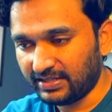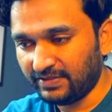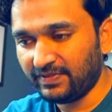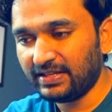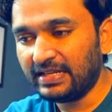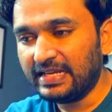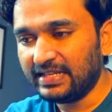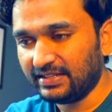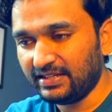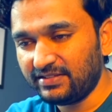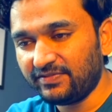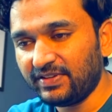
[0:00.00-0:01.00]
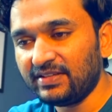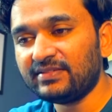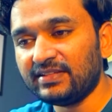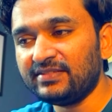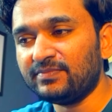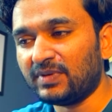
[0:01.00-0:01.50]
Even the interface
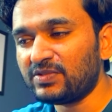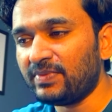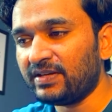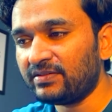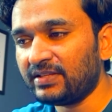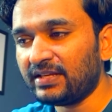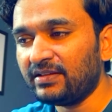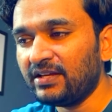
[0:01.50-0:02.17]
is much better than